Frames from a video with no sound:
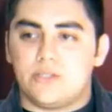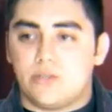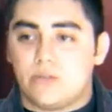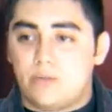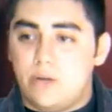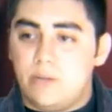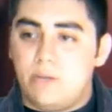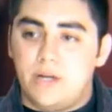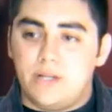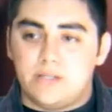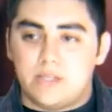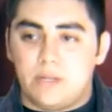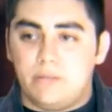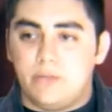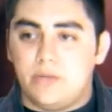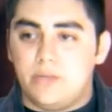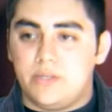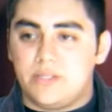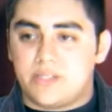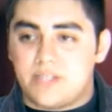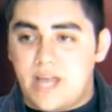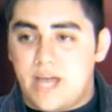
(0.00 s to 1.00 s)
3 months I'm
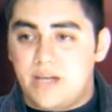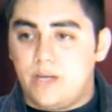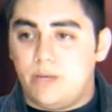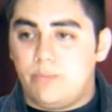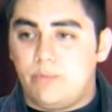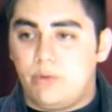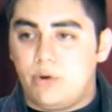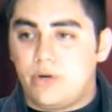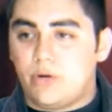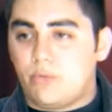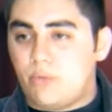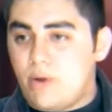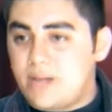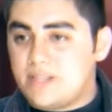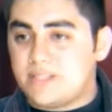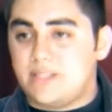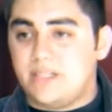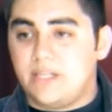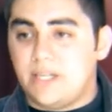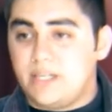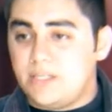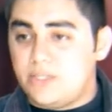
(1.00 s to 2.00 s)
doing stand-up work,
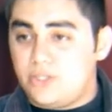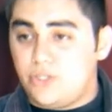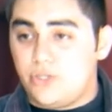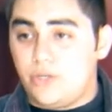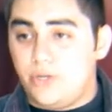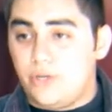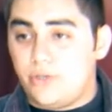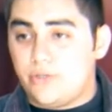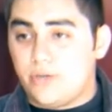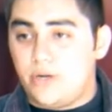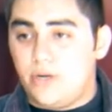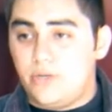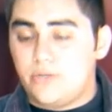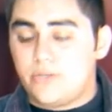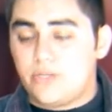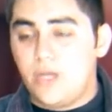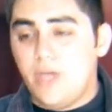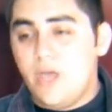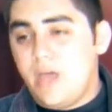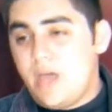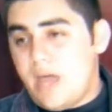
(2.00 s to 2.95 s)
wrestling and judo throws,